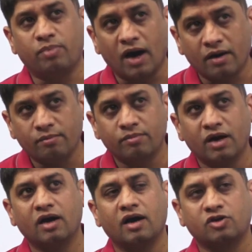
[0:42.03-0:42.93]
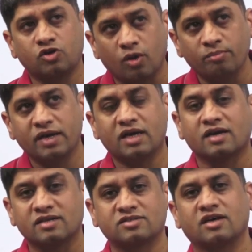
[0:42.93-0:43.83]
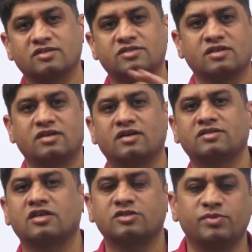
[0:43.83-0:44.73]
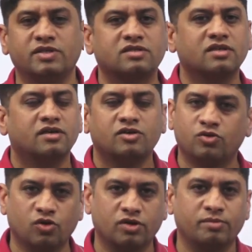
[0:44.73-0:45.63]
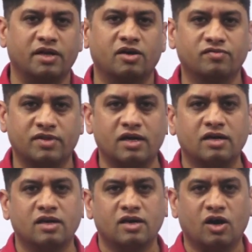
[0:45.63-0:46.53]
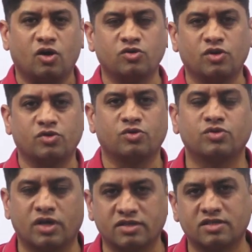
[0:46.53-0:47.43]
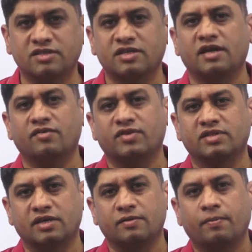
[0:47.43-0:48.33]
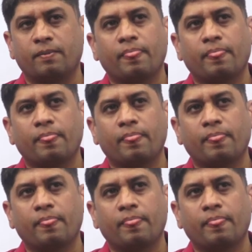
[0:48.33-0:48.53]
Bhabha Atomic Research. Research means you know the meaning of that, how you have to do the research and everything.